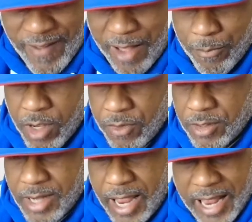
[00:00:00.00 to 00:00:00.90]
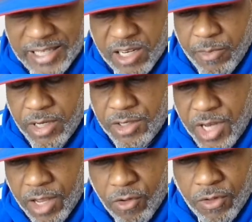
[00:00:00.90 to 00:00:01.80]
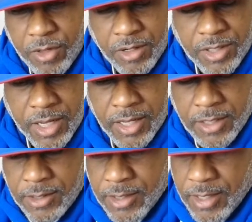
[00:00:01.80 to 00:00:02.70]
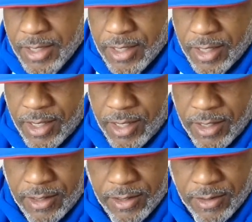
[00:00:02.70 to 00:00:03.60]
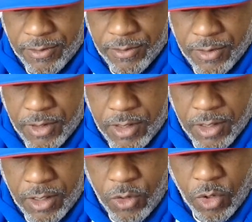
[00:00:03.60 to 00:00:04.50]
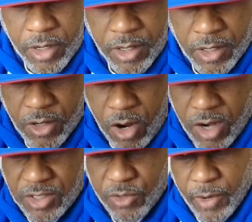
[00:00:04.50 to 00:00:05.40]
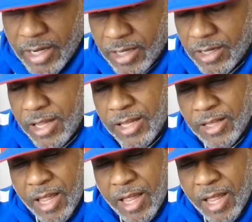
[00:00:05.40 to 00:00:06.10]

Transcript: got mothers asking me to check on their sons uh, uh, who are incarcerated, and they